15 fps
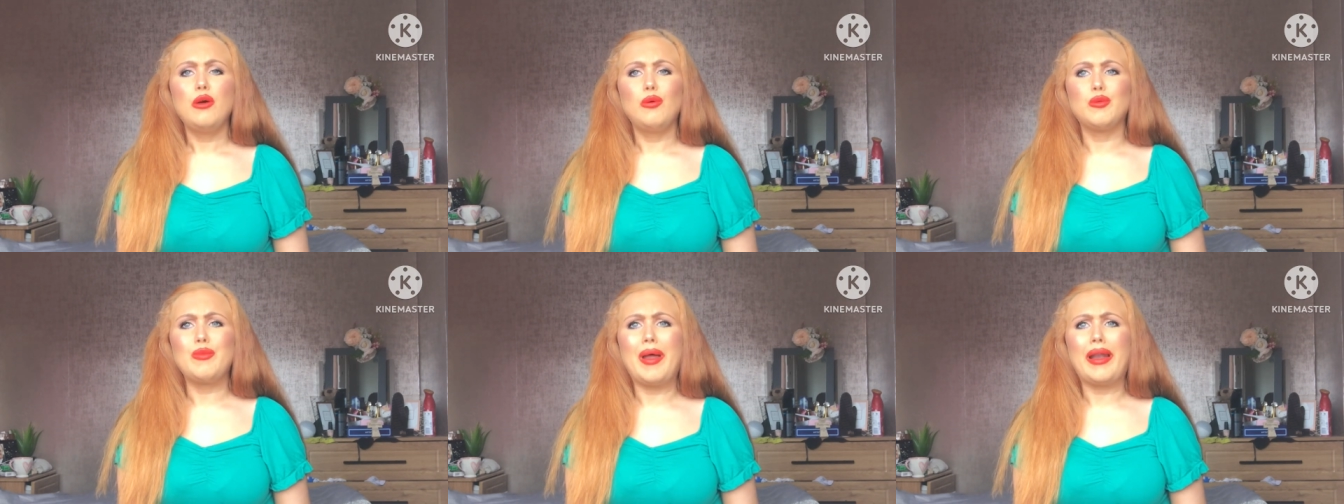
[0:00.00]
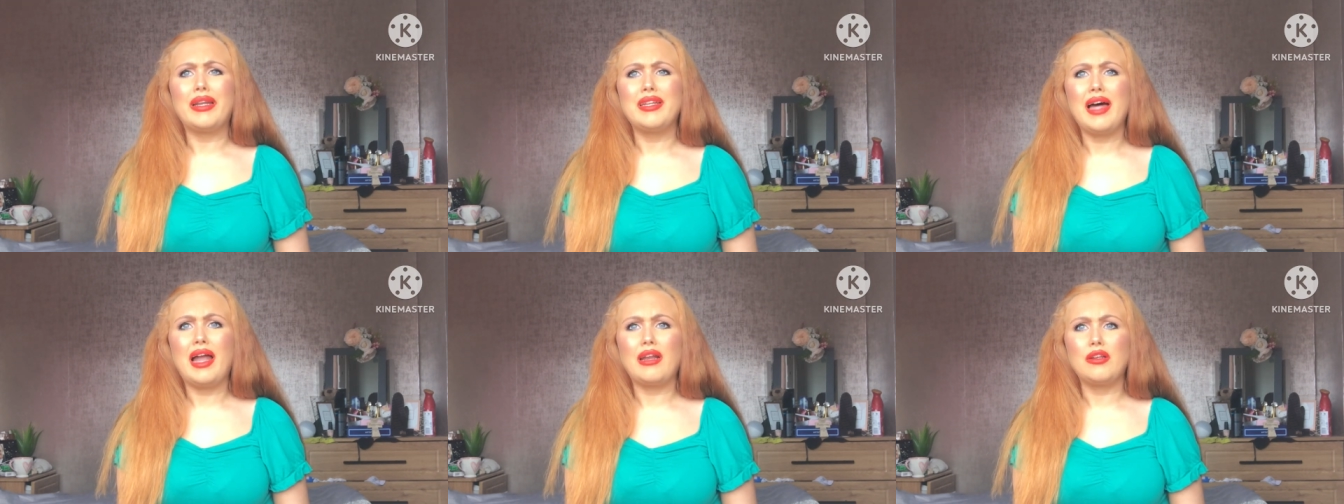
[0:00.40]
I was meant the
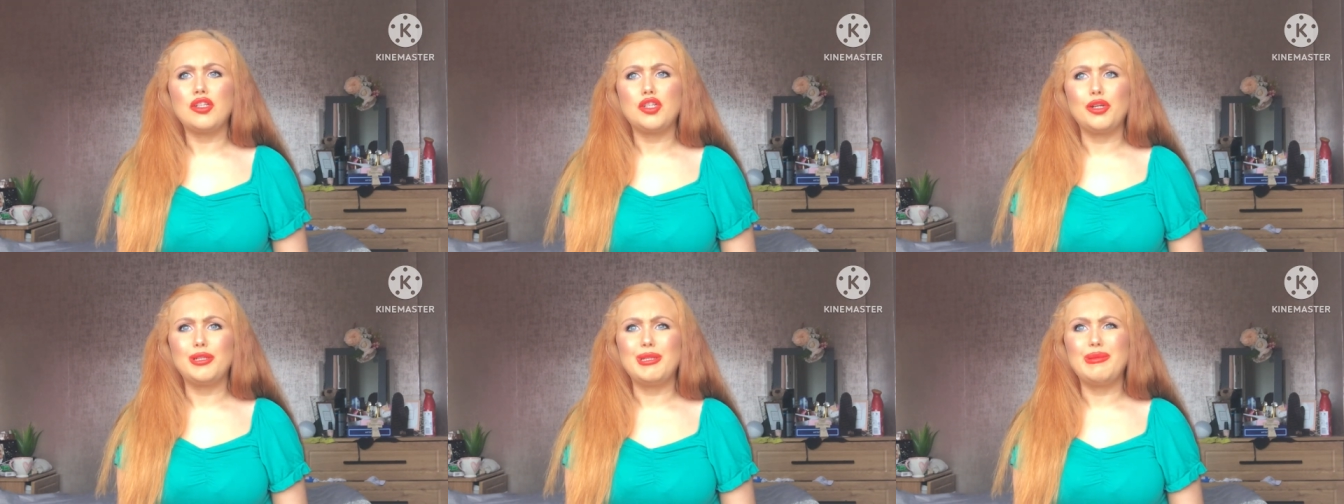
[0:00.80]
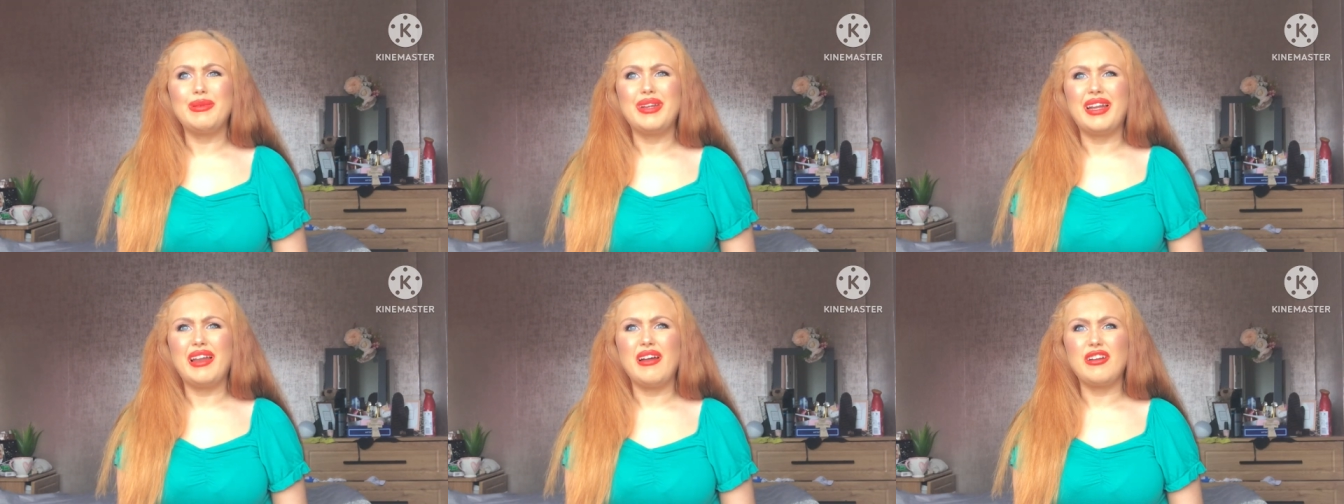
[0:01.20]
tan on Tuesday
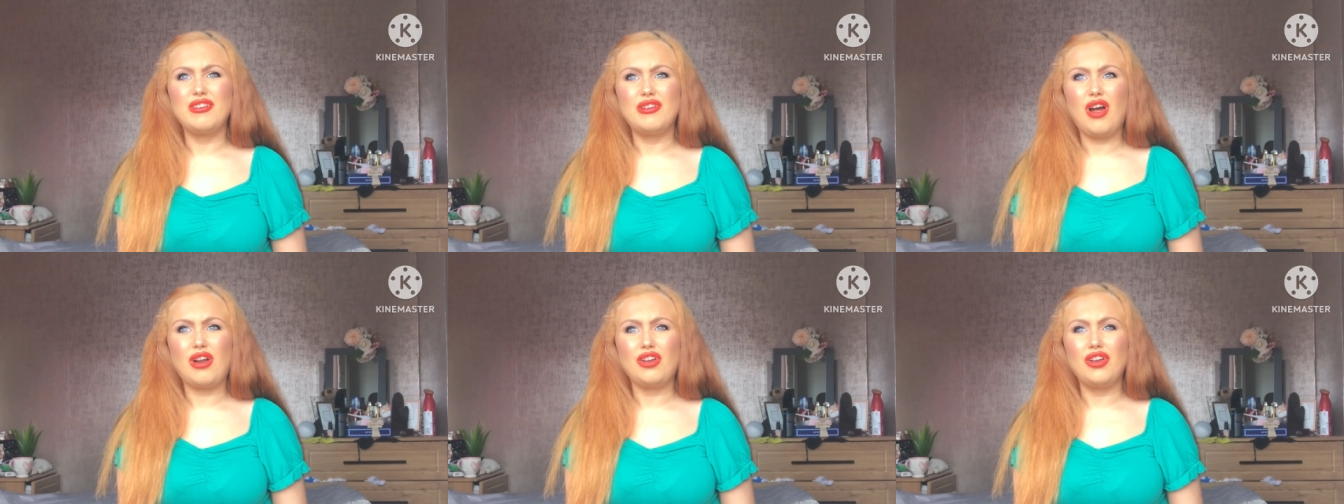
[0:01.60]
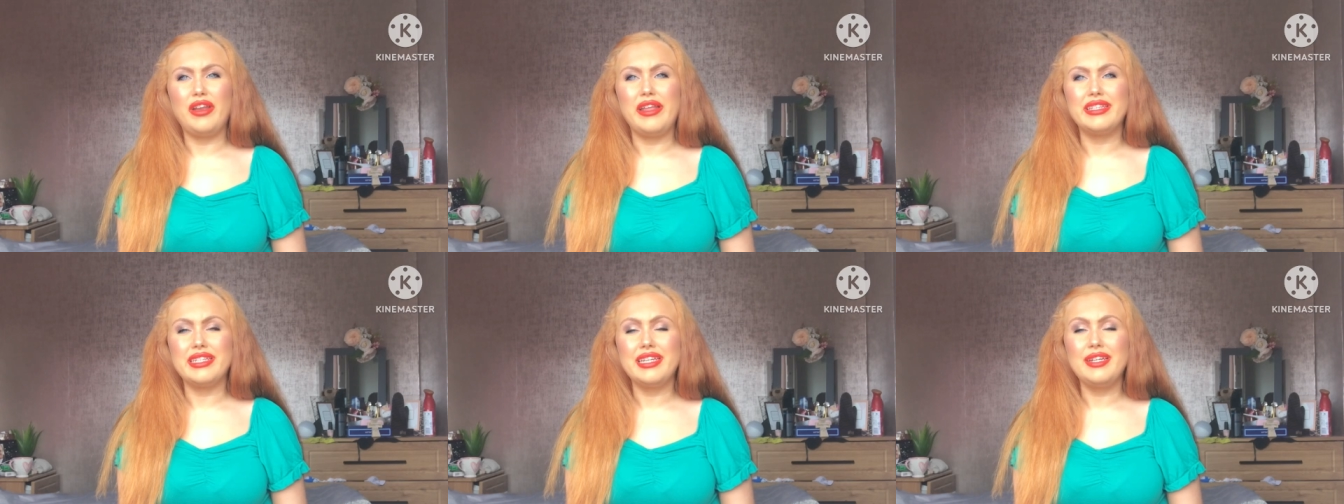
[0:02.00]
but then I got too
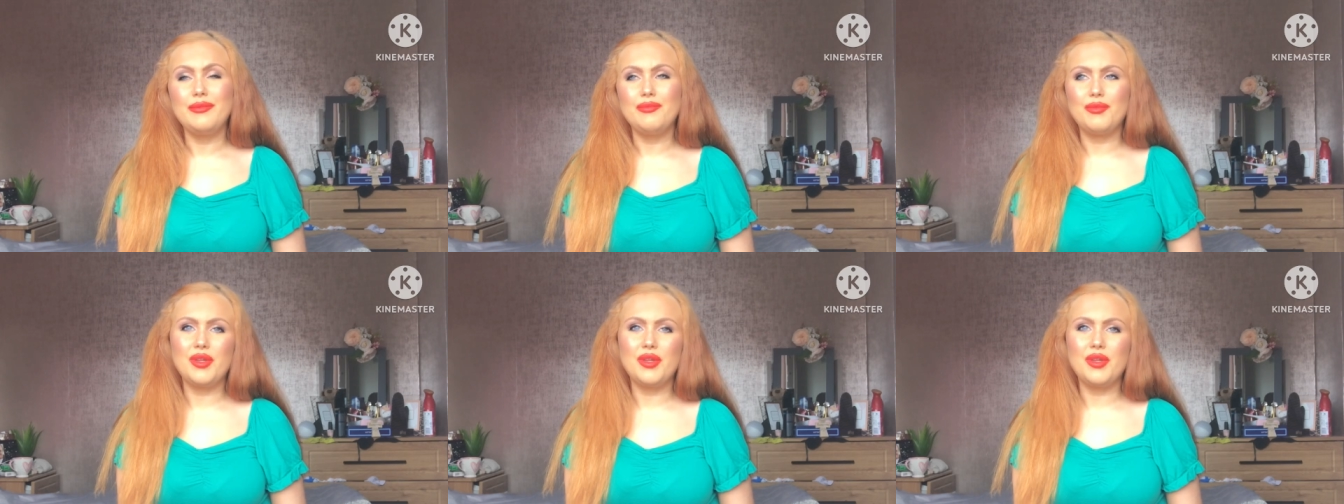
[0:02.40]
lazy.